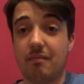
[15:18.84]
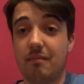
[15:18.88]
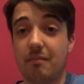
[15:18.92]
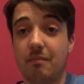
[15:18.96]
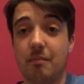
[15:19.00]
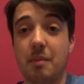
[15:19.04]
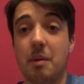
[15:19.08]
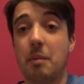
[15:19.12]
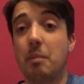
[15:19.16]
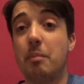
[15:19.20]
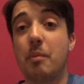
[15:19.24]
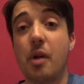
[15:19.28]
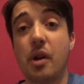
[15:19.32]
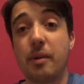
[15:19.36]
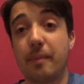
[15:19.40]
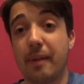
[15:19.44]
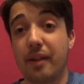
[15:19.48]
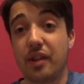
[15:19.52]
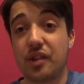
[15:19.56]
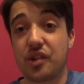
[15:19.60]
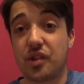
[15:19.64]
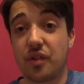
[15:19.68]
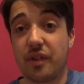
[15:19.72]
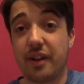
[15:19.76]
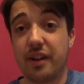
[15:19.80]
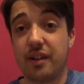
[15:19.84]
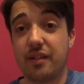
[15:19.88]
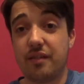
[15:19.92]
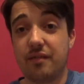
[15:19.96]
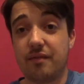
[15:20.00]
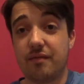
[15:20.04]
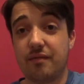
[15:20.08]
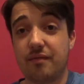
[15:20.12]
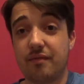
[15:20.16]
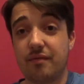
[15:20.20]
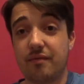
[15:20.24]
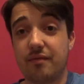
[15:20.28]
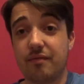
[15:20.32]
People moan about the screen.
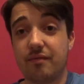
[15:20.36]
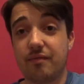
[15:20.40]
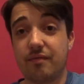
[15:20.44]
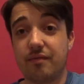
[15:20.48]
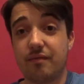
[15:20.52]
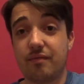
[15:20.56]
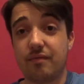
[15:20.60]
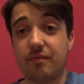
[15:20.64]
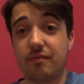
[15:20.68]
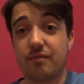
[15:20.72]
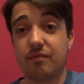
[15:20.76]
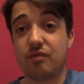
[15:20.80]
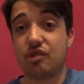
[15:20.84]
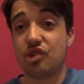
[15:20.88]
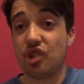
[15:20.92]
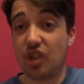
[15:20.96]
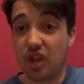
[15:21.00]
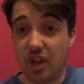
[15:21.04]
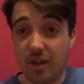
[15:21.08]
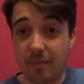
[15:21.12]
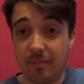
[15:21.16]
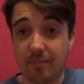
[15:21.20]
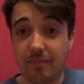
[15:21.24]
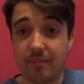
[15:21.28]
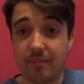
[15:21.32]
Shut up.